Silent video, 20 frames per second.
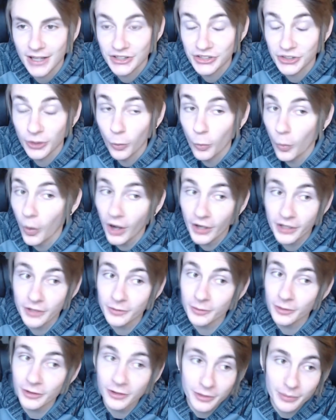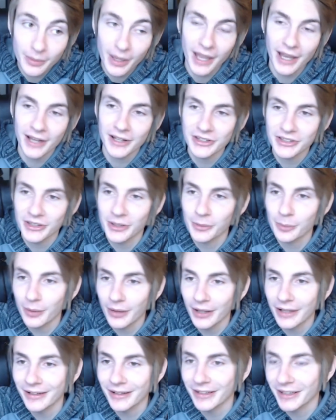I still want it really bad, and I
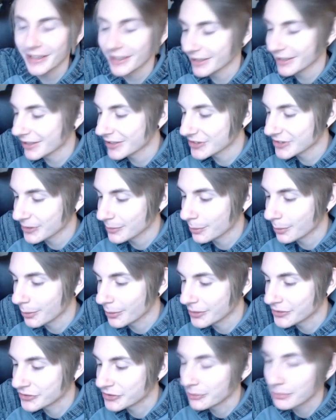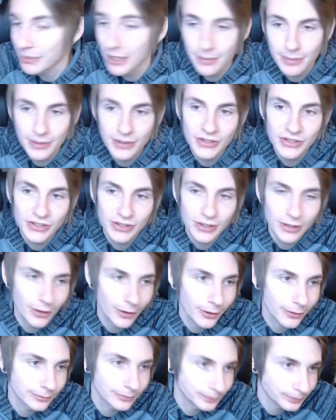plan on getting it at some point, so maybe this
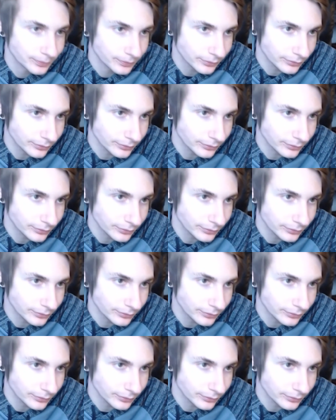year.